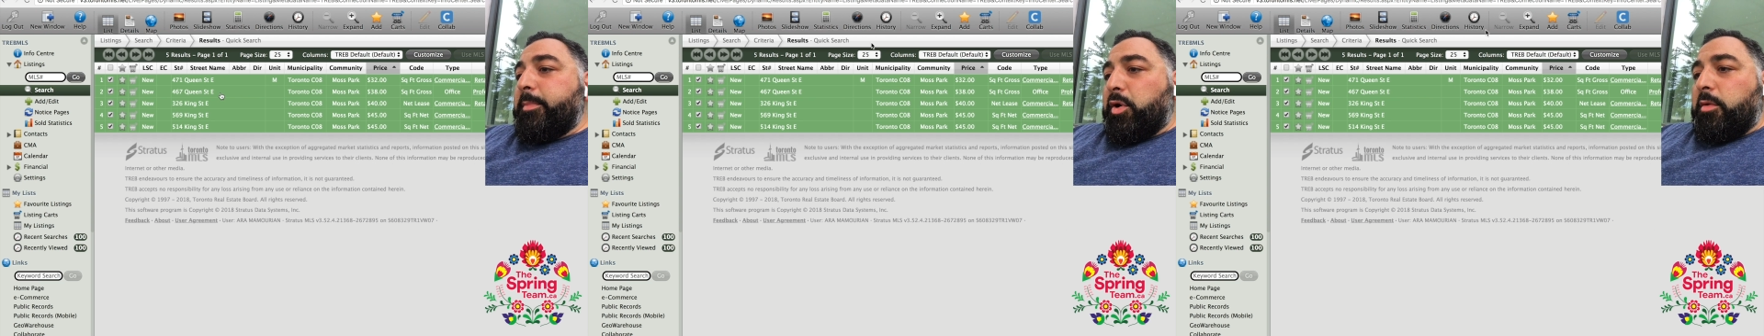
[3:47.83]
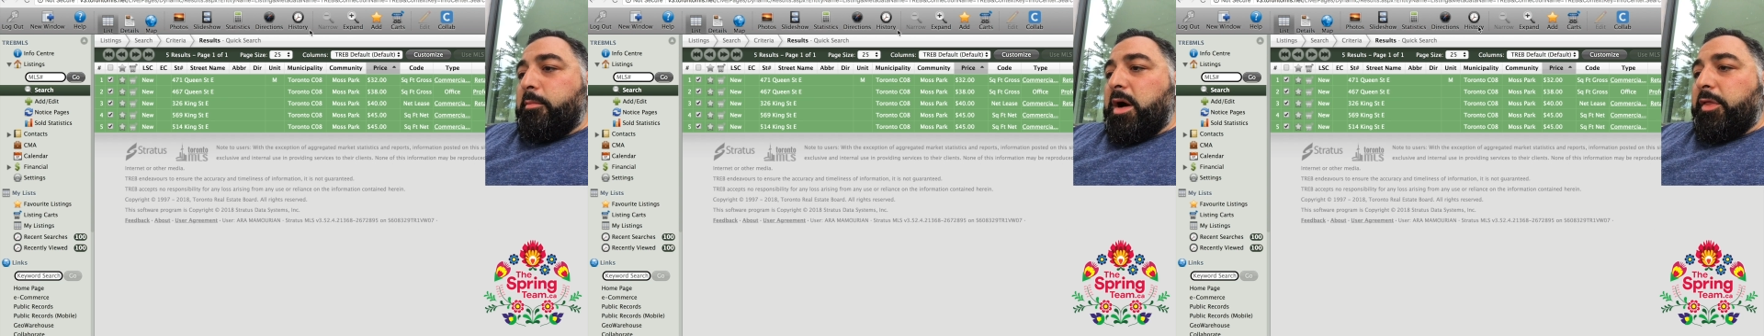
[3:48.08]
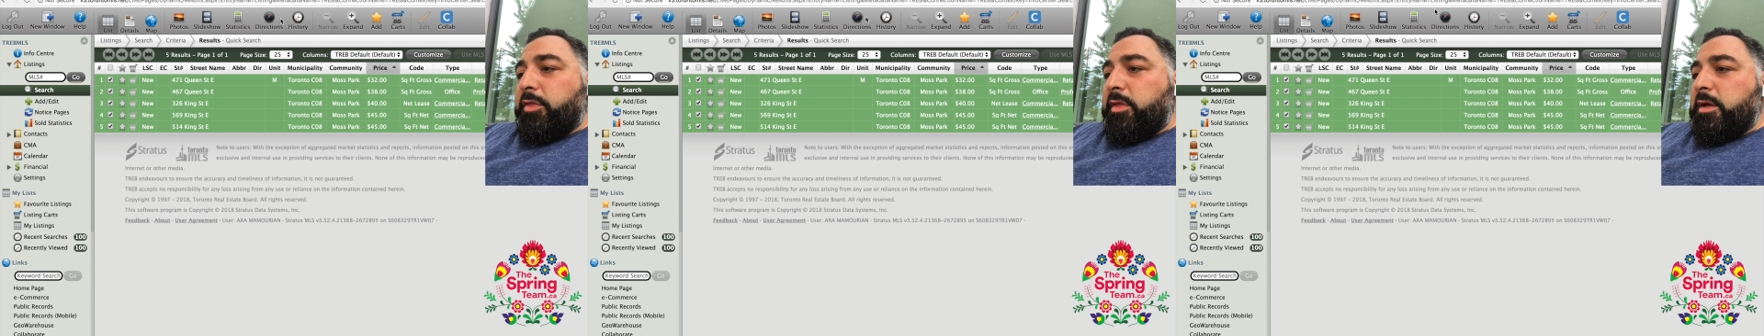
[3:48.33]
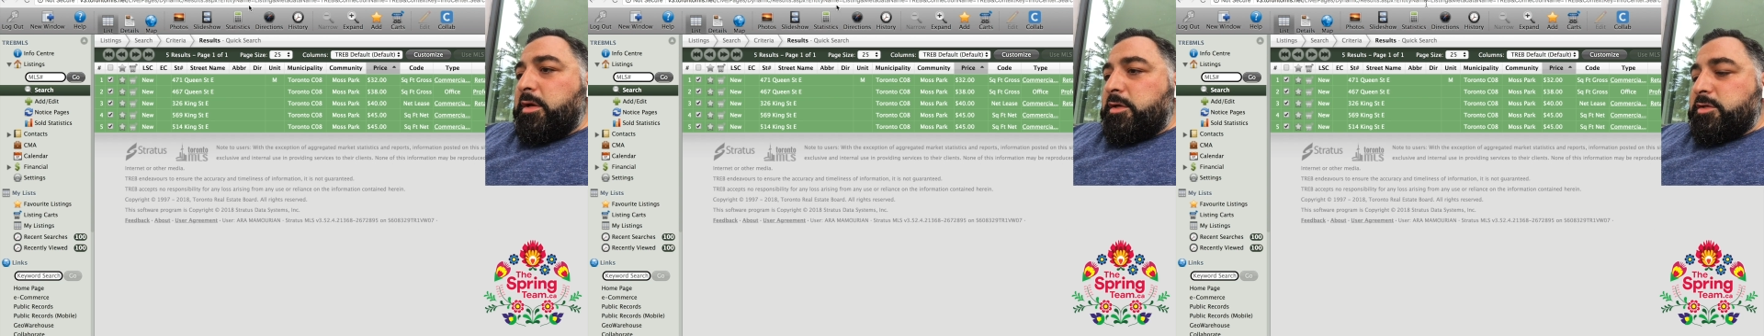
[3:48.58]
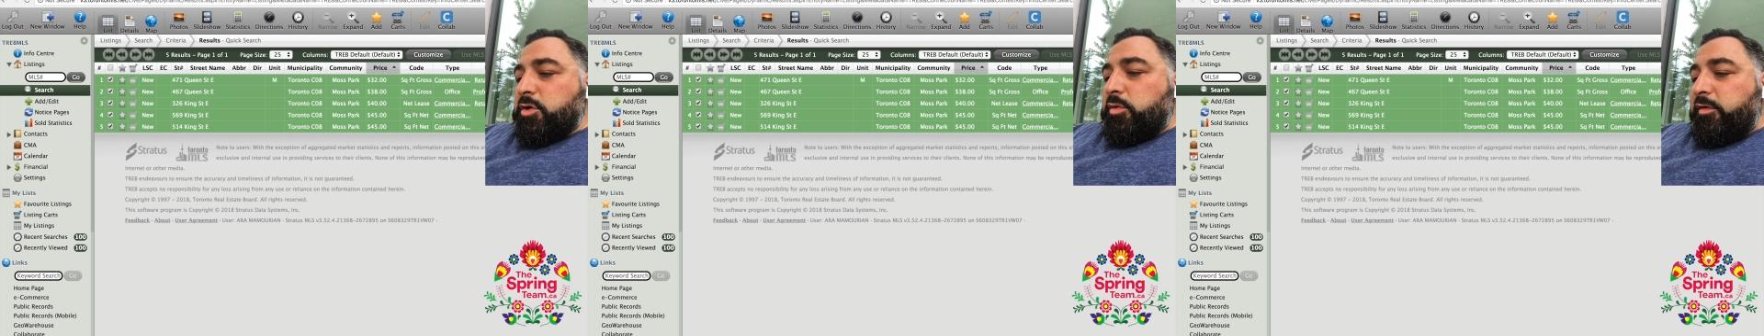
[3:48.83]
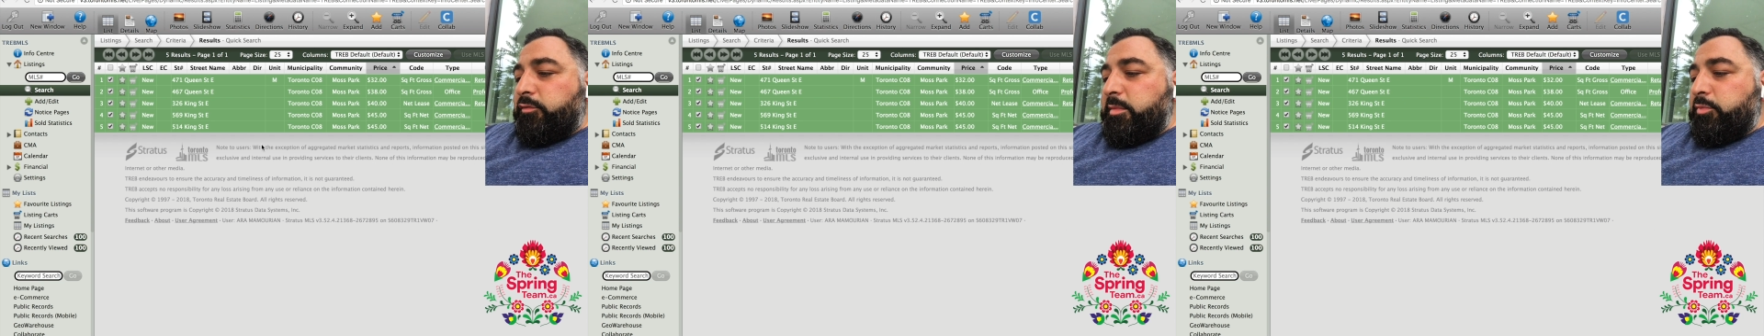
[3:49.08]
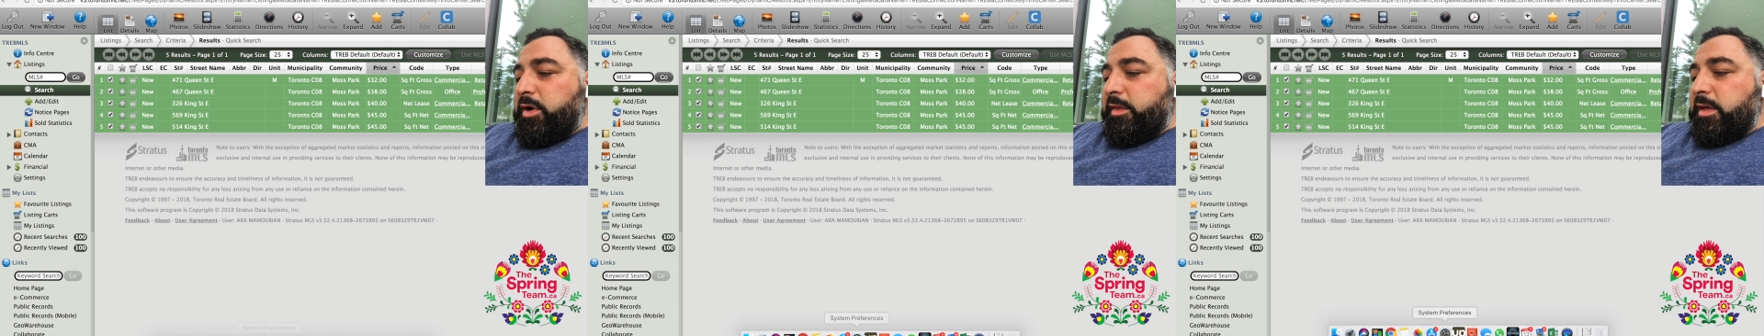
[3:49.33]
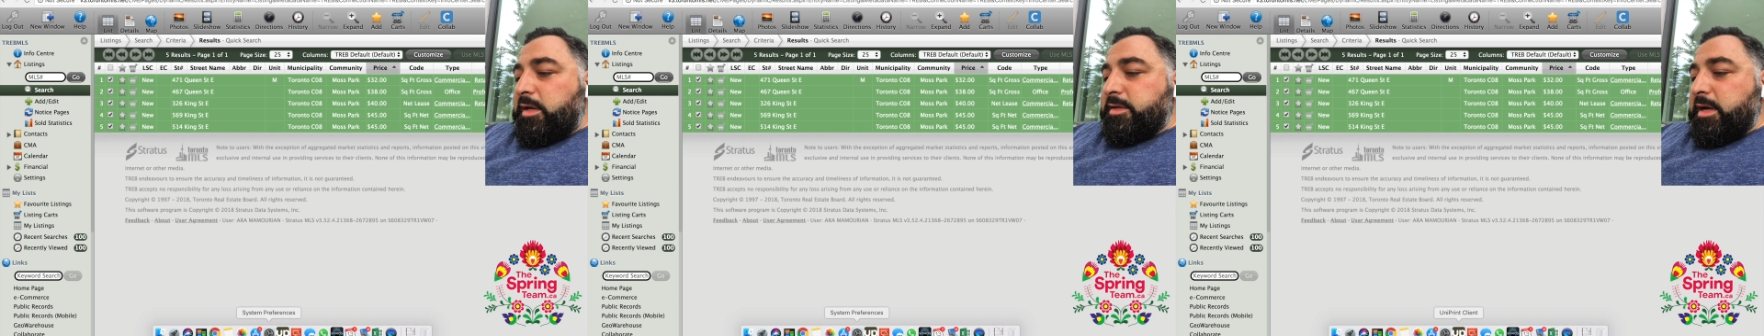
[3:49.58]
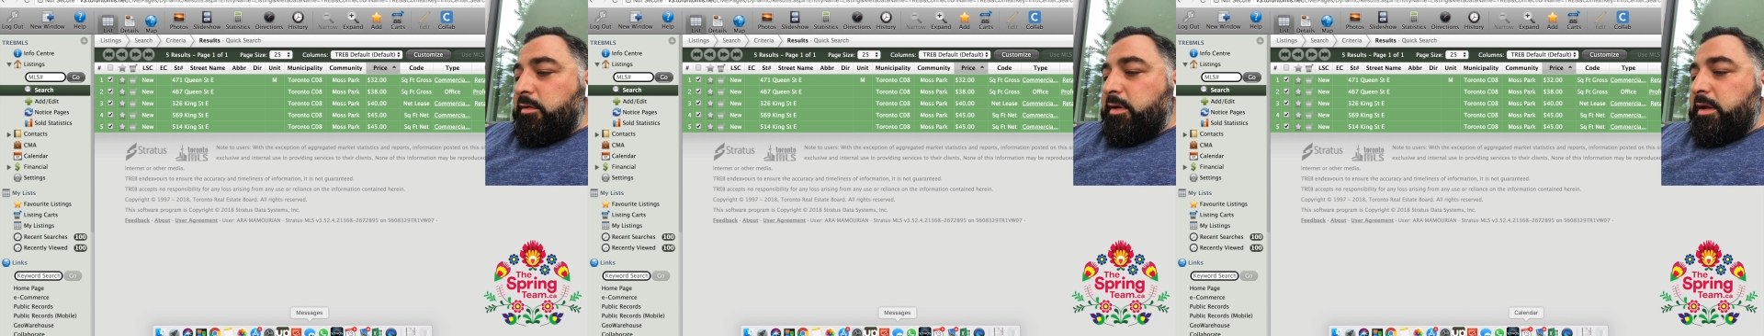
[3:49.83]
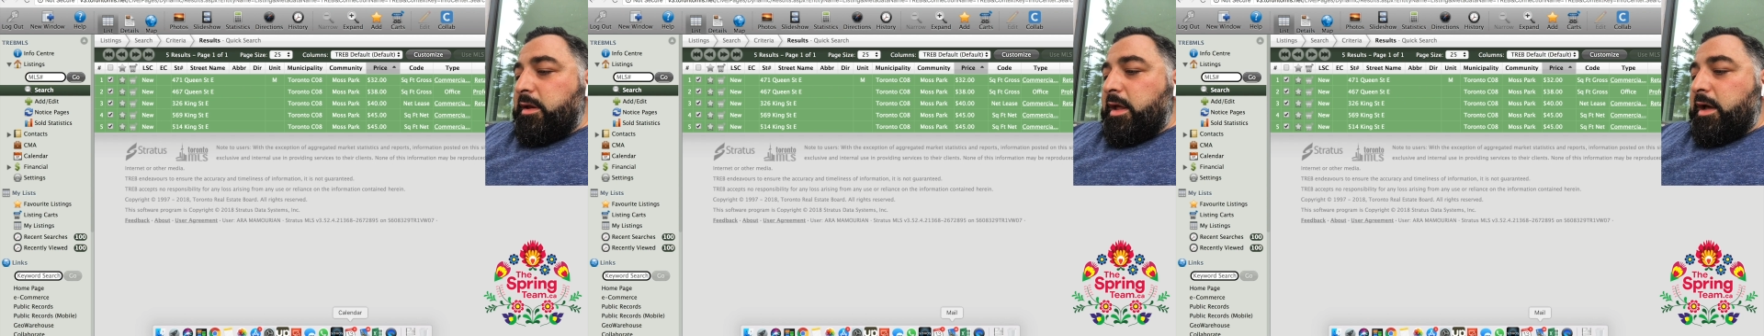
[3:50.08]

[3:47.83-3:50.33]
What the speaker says: per month. So if we break that down in